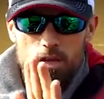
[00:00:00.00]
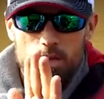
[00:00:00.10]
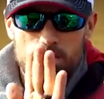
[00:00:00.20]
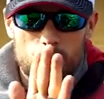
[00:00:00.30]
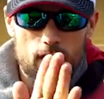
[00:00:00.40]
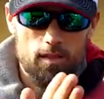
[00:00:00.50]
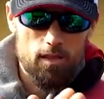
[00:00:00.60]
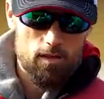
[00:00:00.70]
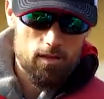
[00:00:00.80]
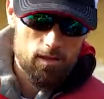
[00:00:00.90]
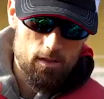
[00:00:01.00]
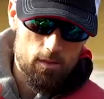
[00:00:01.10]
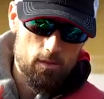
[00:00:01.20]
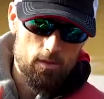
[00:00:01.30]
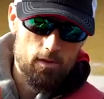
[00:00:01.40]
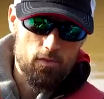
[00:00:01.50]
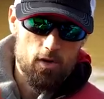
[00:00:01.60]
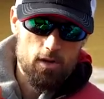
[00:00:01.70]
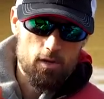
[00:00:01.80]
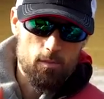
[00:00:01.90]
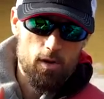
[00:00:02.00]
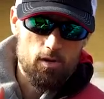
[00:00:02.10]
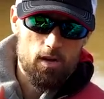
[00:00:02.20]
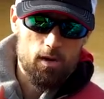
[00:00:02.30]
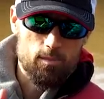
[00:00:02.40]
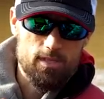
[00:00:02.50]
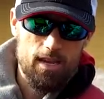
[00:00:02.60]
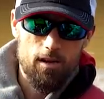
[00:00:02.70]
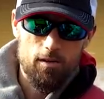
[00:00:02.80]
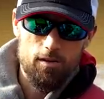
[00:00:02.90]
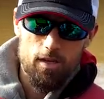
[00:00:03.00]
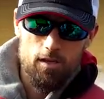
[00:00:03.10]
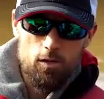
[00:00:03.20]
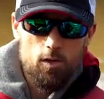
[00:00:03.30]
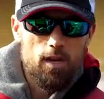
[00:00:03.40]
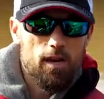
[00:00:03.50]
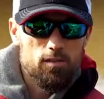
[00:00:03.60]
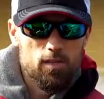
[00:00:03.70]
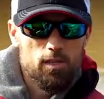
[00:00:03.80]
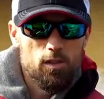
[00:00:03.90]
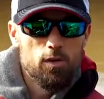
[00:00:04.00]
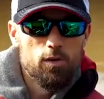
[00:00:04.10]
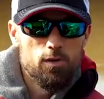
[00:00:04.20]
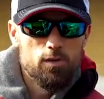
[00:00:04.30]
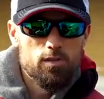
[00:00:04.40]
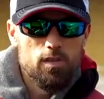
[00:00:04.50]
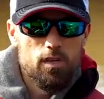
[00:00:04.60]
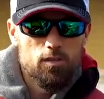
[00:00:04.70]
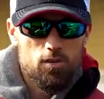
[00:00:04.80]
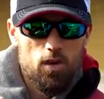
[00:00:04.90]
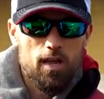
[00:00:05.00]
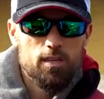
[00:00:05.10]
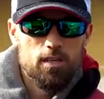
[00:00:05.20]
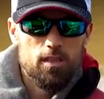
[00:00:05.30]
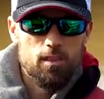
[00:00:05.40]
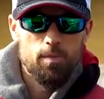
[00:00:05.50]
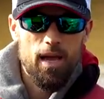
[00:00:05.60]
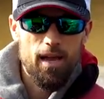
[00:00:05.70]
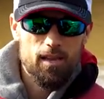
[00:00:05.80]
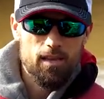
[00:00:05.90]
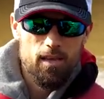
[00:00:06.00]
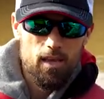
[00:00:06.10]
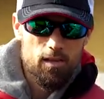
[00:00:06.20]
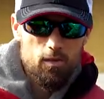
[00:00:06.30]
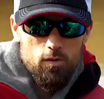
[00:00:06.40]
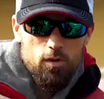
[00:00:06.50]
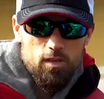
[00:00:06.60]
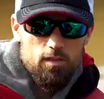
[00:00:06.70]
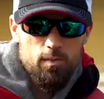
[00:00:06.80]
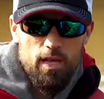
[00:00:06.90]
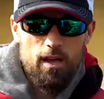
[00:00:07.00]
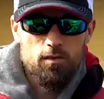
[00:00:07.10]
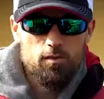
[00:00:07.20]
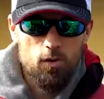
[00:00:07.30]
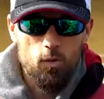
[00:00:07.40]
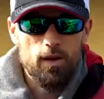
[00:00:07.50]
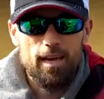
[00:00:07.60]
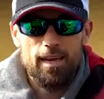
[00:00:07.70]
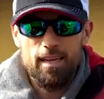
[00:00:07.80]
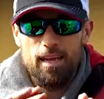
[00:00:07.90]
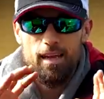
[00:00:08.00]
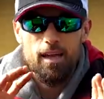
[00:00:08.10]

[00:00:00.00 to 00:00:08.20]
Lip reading: and then the front of your boat comes down, you can actually lose traction in the back, and you can spin out and do a 180.